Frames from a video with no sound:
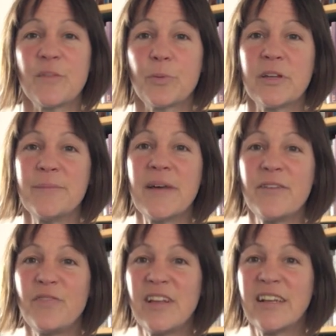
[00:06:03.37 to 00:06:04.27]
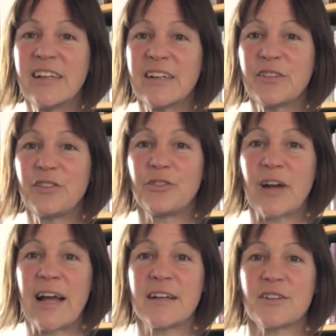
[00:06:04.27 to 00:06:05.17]
this point you may feel a little
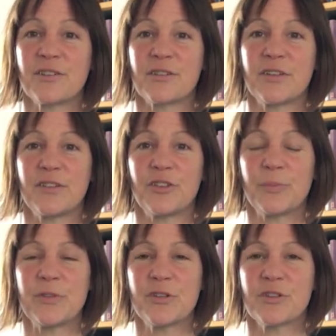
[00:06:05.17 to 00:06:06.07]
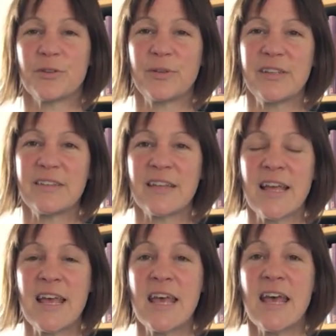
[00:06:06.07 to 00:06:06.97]
stretch across the top of the shoulders.
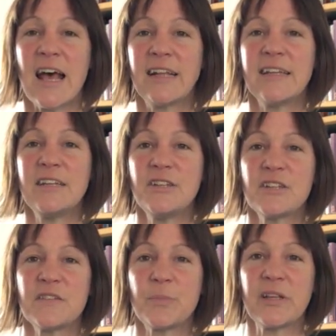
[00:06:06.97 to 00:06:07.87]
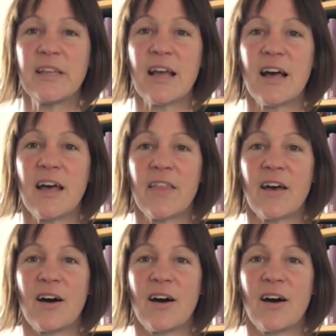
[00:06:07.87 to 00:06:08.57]
And then you just bring the other